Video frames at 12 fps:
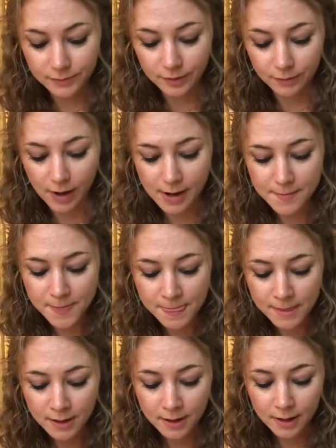right?
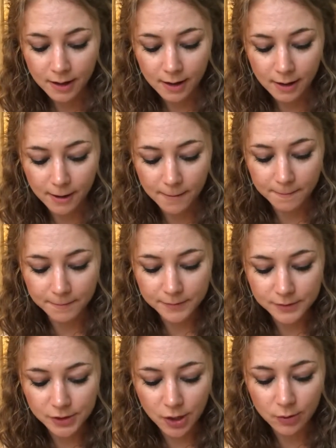
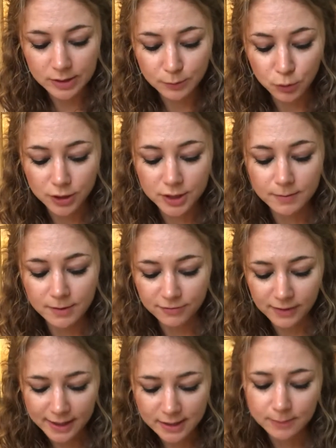So it's important to be
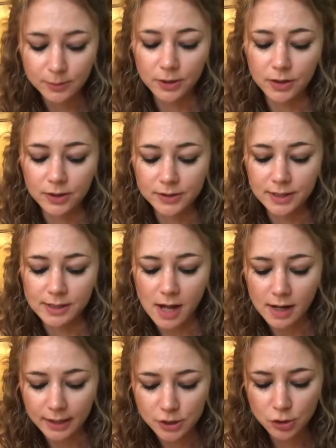flexible, to
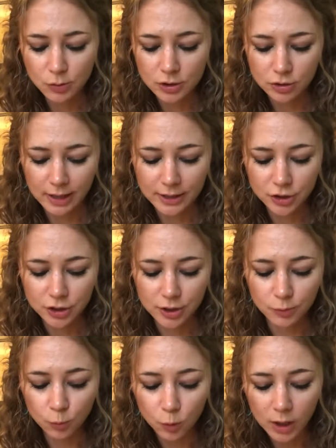not get too entrenched
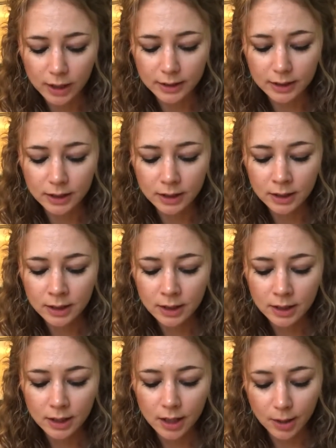in one
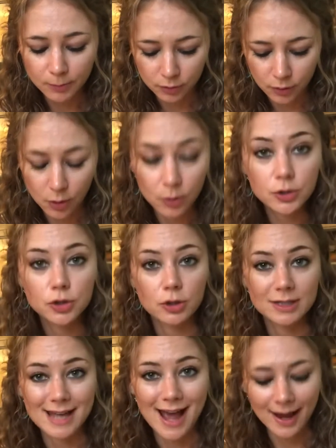approach
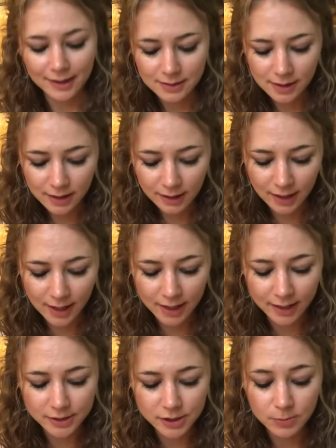or tactic,
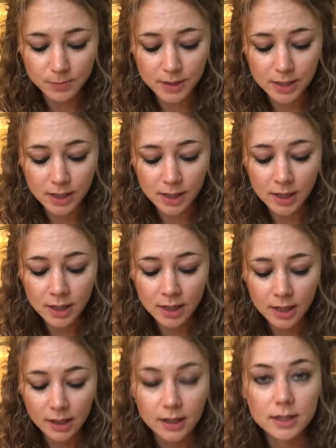and to be
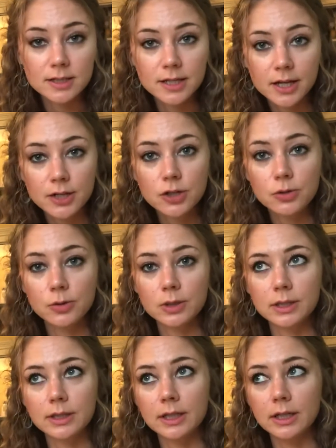
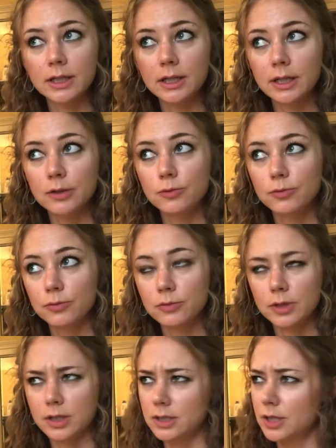continually
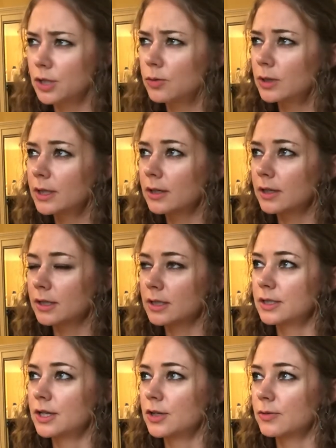or
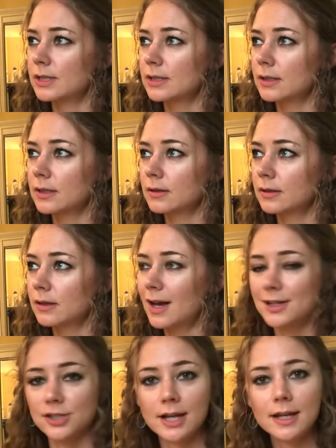continuously?
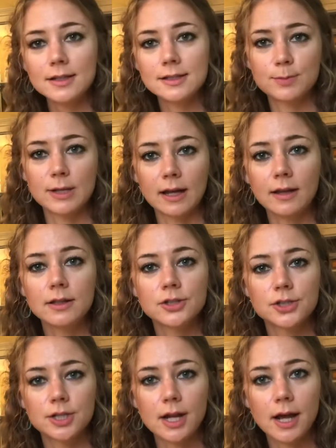Gosh, I can't speak English
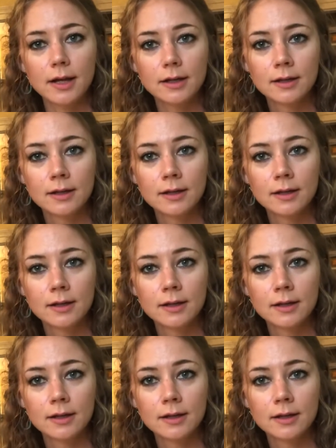today.